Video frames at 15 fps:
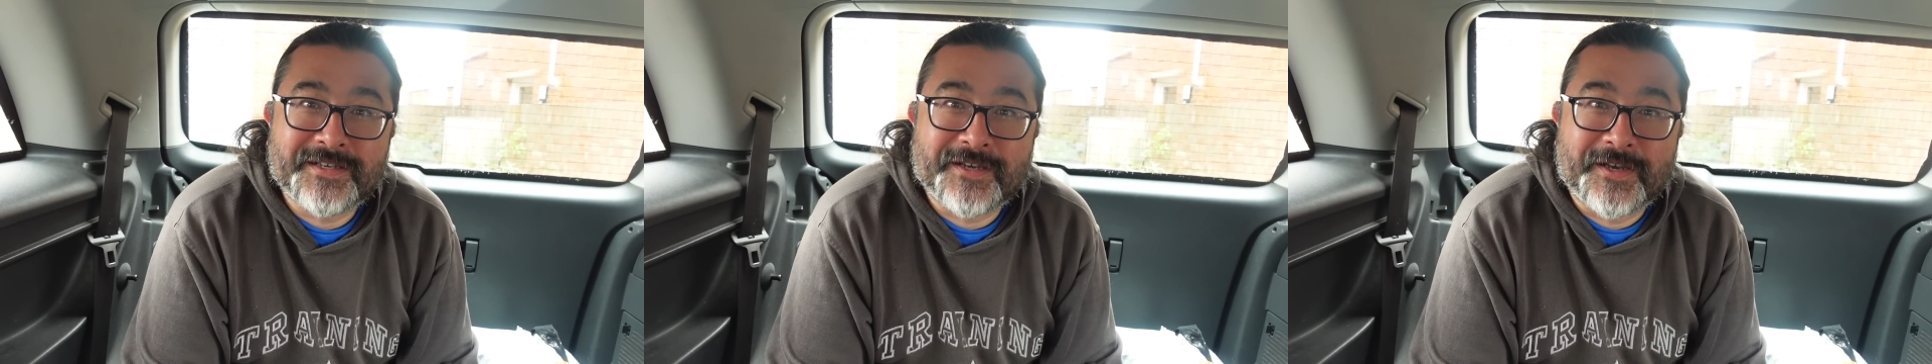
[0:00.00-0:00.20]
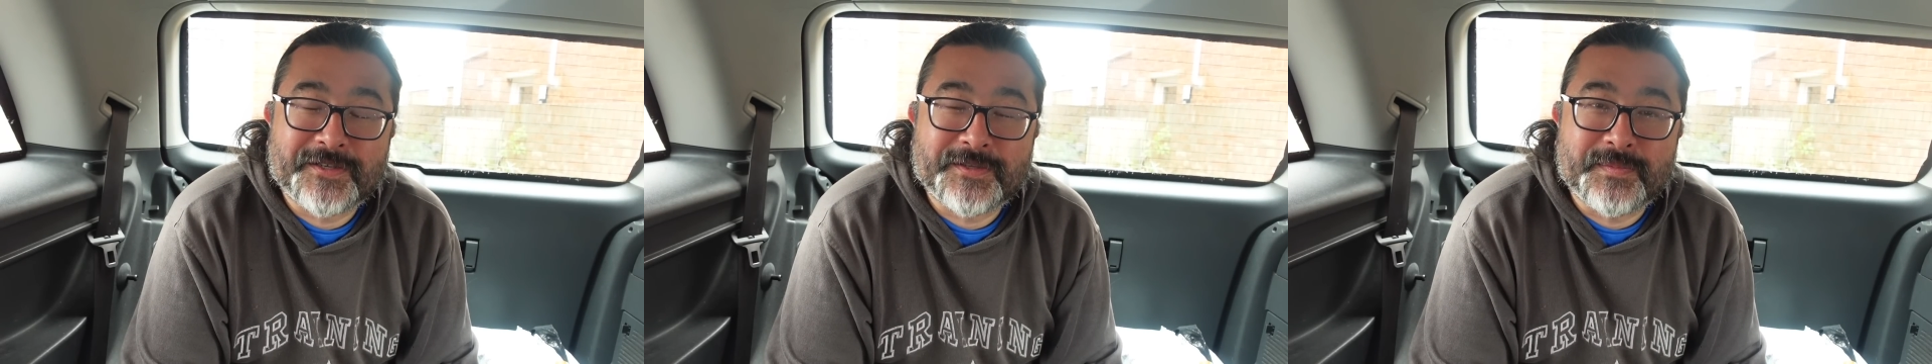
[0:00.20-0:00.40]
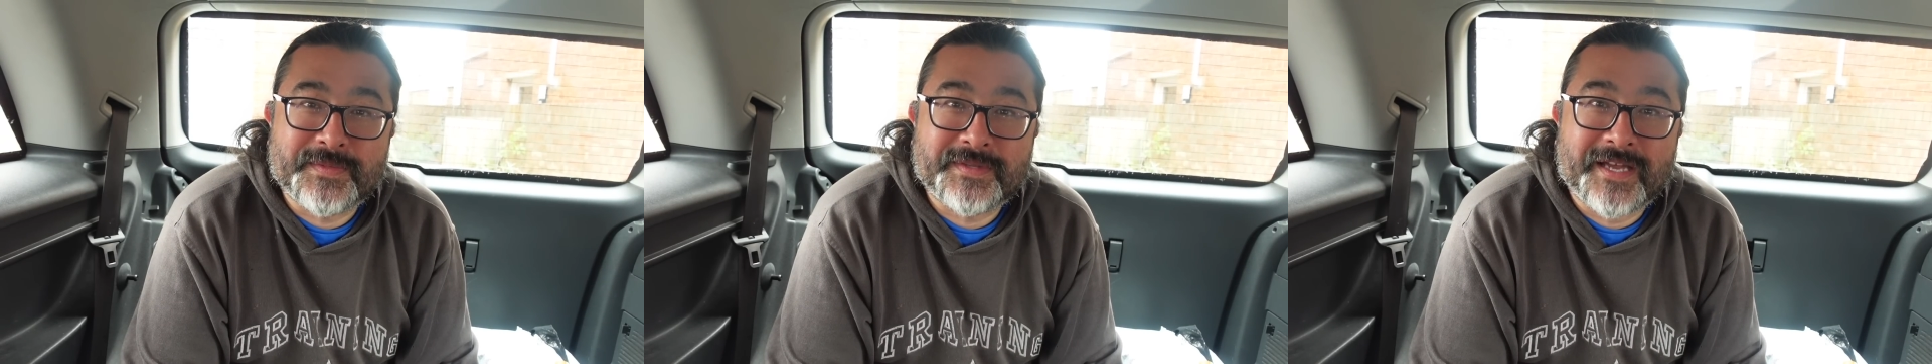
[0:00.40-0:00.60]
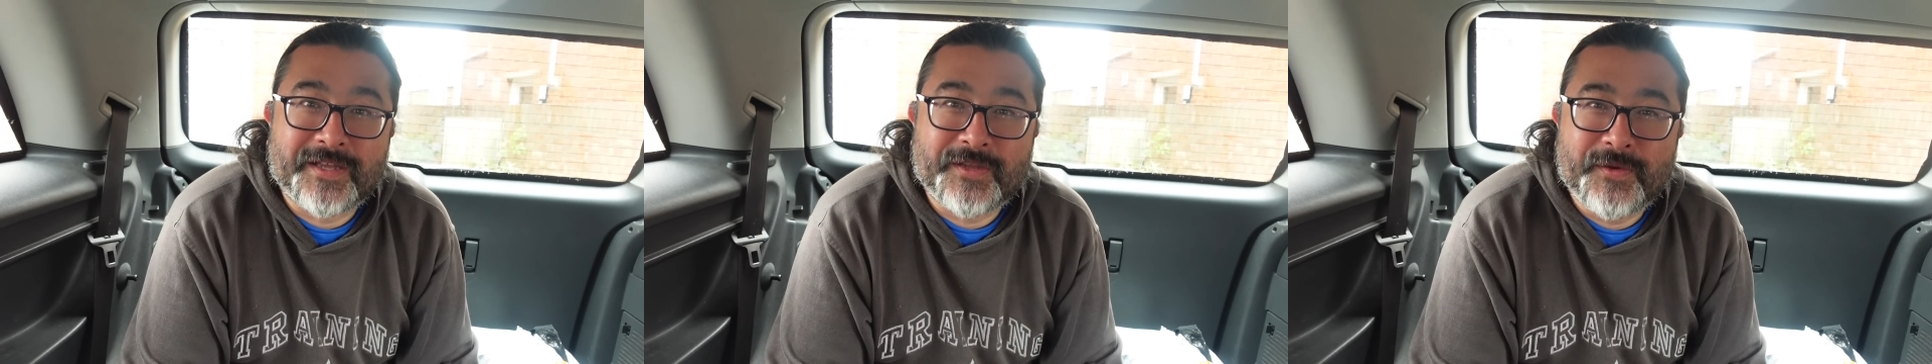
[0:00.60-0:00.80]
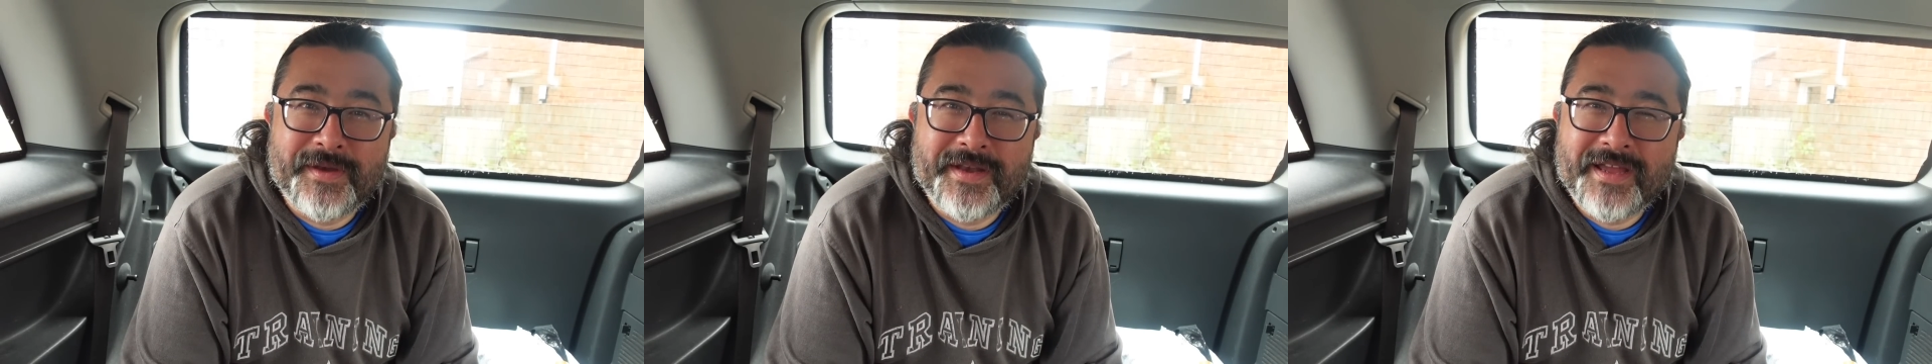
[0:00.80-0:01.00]
items that
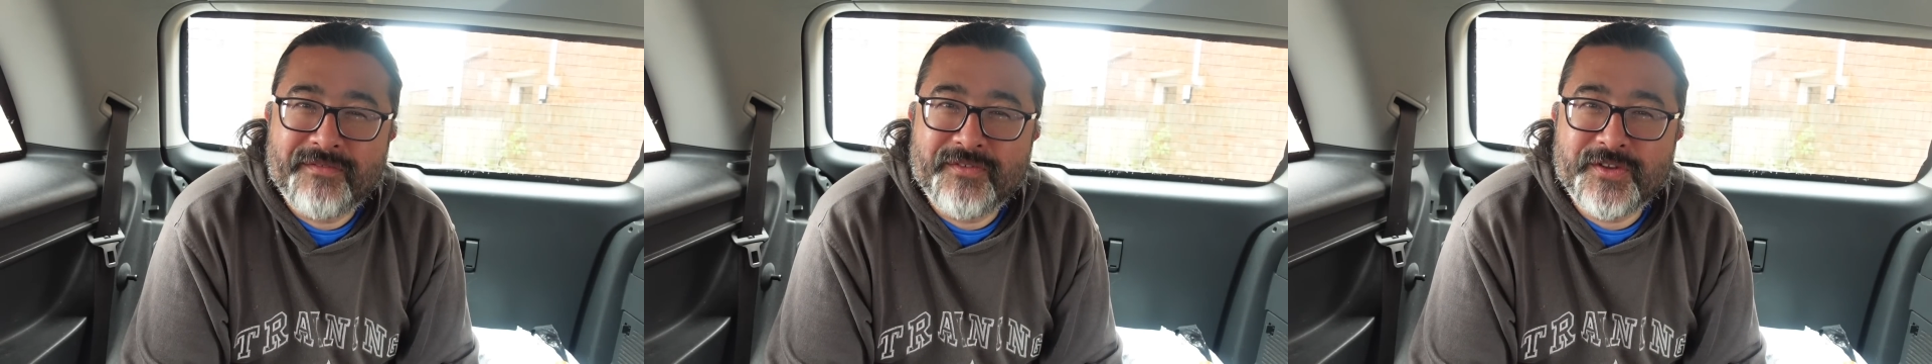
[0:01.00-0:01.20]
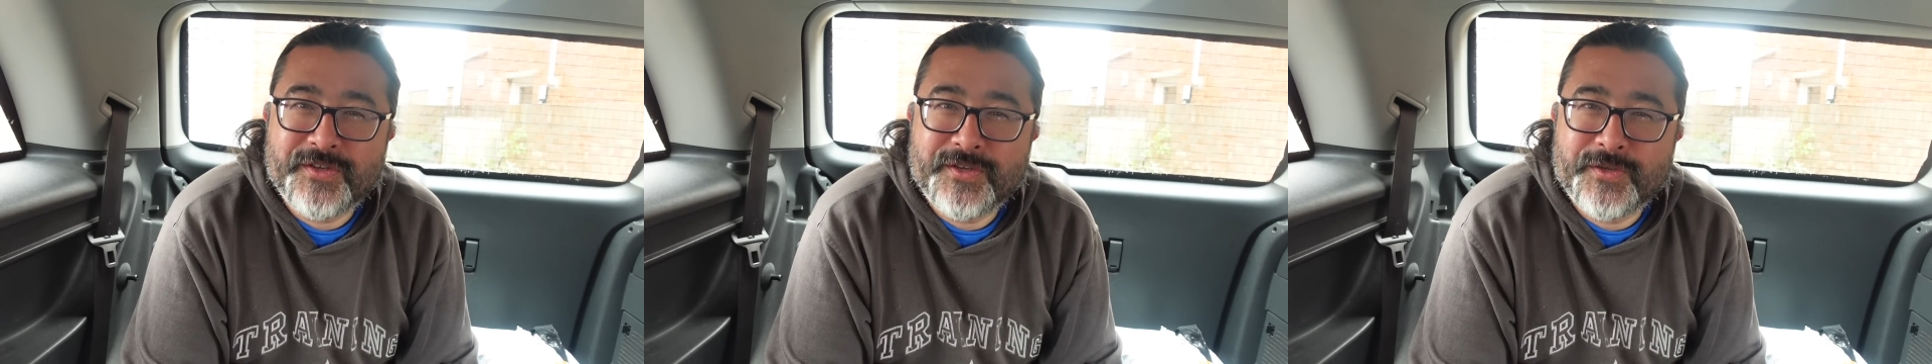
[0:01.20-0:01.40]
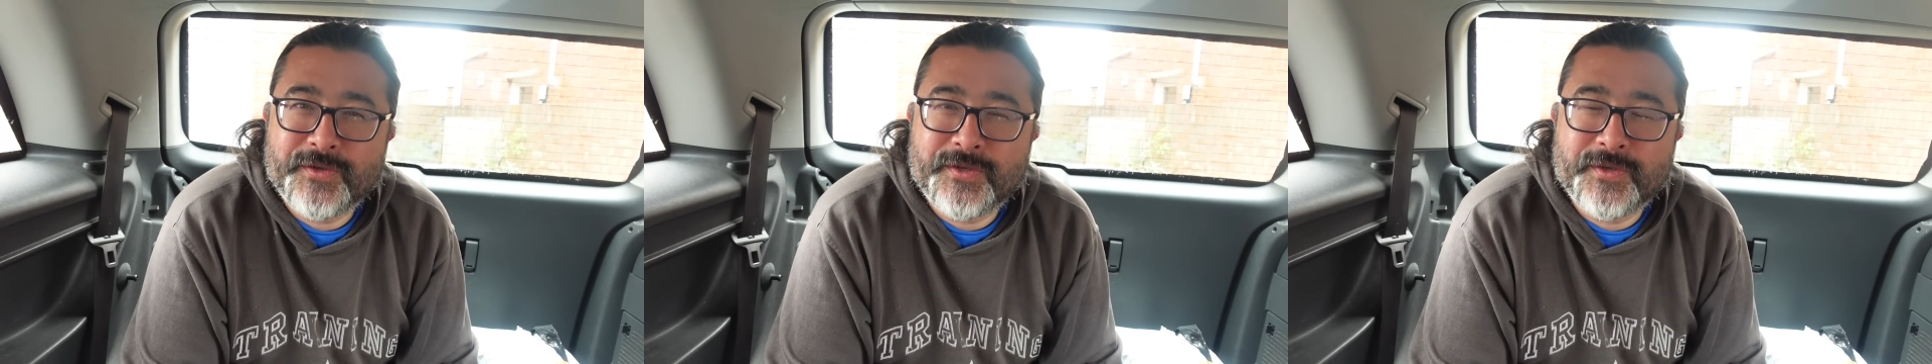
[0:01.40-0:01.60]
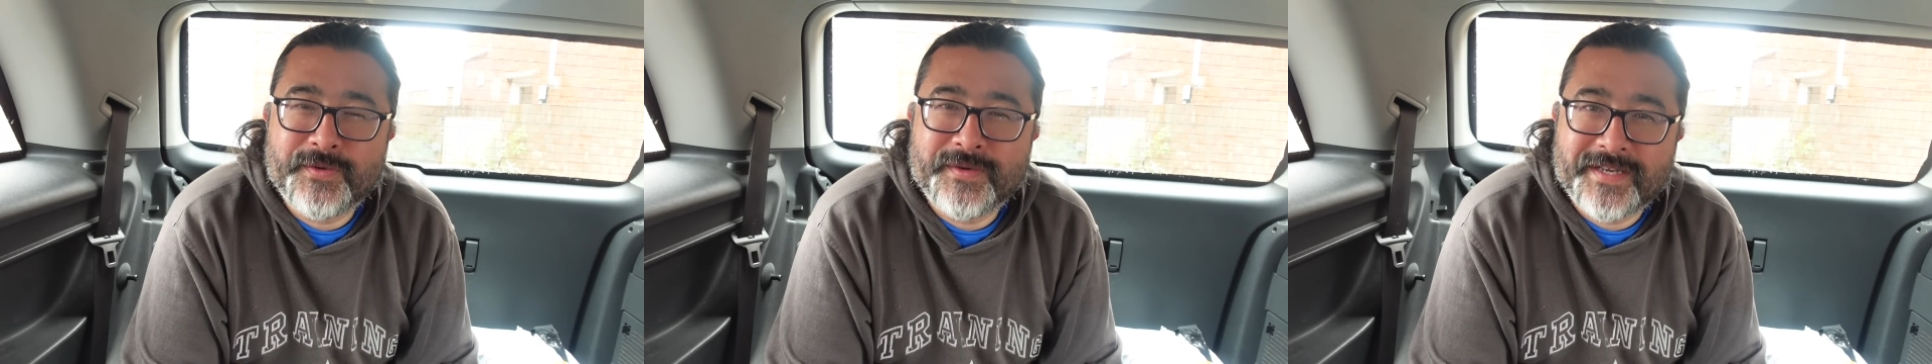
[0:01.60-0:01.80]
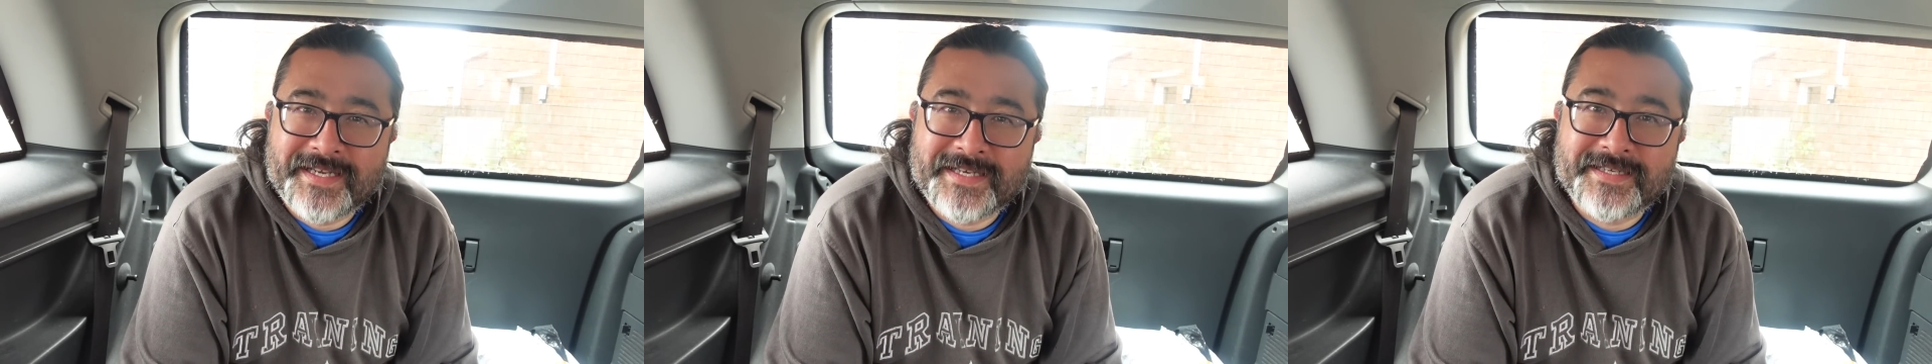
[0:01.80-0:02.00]
you never knew you
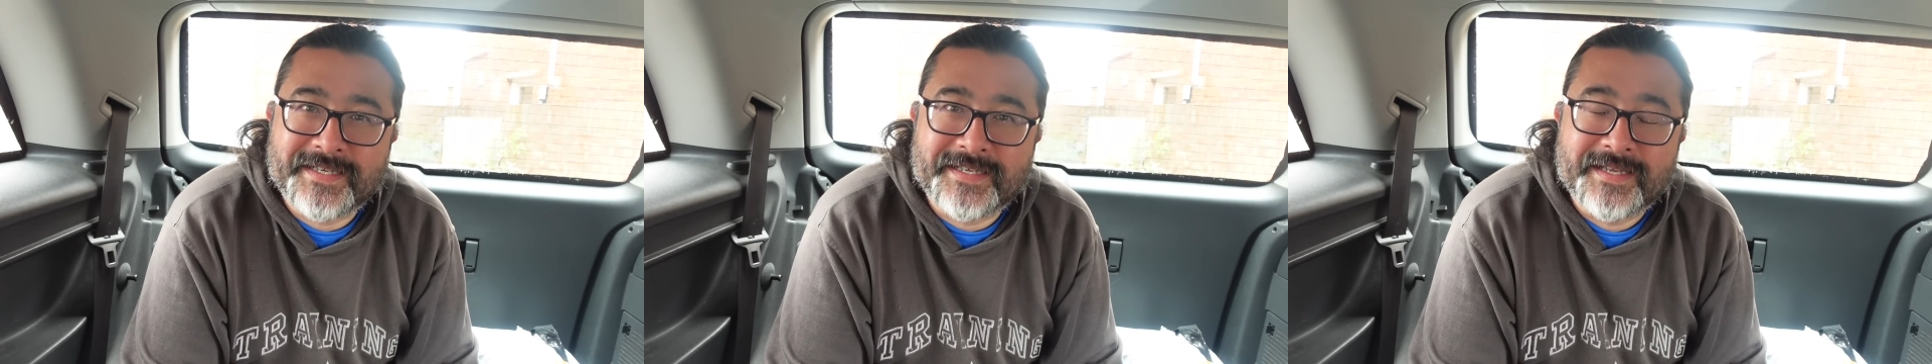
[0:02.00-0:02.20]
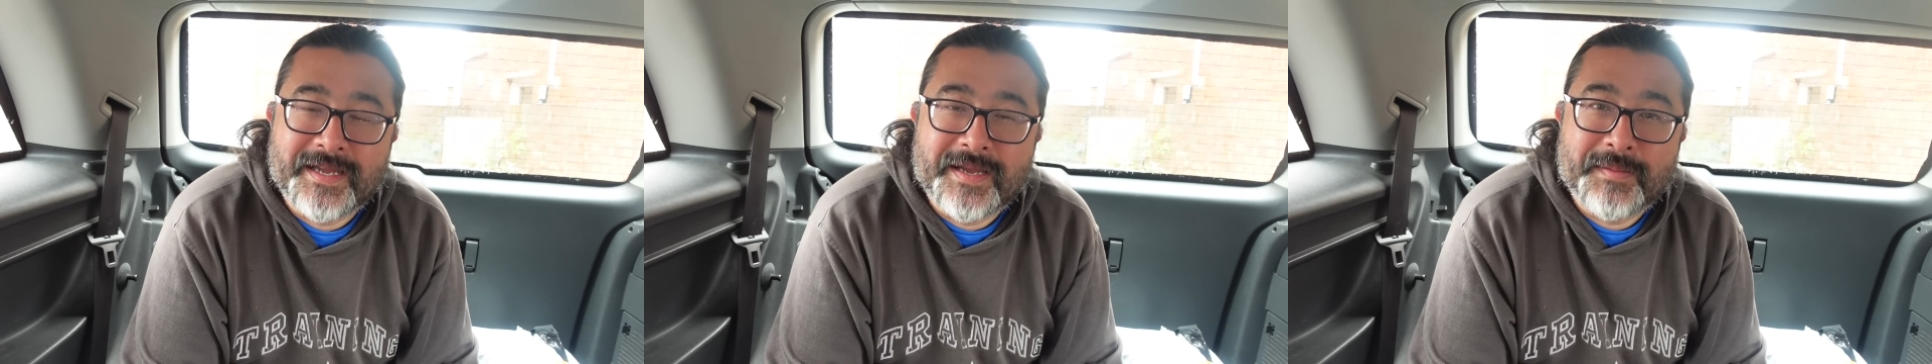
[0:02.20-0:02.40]
needed,